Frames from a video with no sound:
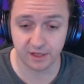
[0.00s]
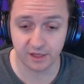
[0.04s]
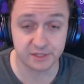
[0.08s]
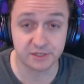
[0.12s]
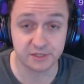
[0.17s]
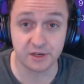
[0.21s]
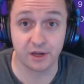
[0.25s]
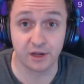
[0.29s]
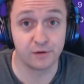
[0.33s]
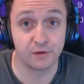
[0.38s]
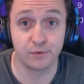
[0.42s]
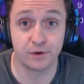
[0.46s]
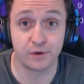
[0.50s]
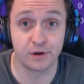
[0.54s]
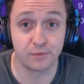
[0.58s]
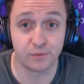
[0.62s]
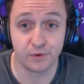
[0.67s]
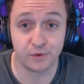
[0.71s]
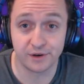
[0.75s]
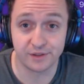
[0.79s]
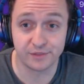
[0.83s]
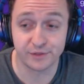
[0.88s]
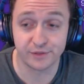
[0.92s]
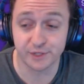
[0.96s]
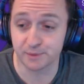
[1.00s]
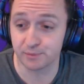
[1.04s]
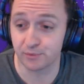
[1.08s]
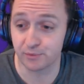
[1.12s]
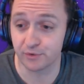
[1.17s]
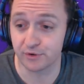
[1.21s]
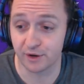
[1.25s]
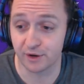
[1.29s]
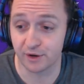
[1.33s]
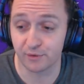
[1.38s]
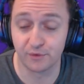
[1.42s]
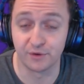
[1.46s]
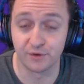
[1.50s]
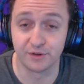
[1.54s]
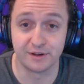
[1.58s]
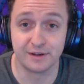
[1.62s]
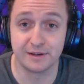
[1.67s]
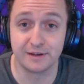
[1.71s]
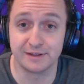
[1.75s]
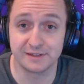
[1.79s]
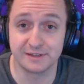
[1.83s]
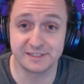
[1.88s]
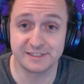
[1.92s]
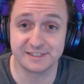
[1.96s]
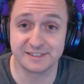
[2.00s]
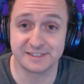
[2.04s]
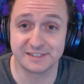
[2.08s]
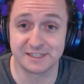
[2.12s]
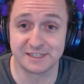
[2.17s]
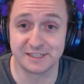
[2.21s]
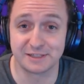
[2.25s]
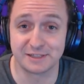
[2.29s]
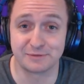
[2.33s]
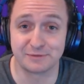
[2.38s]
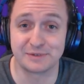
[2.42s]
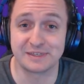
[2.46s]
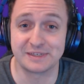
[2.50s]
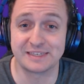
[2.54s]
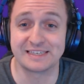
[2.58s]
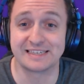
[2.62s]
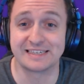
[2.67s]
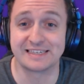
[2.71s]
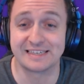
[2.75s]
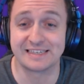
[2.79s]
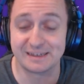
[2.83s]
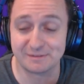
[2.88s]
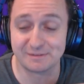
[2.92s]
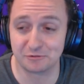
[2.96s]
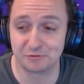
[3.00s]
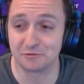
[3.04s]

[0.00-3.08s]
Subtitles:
That's kind of what I want at this point. I want losses so that we can get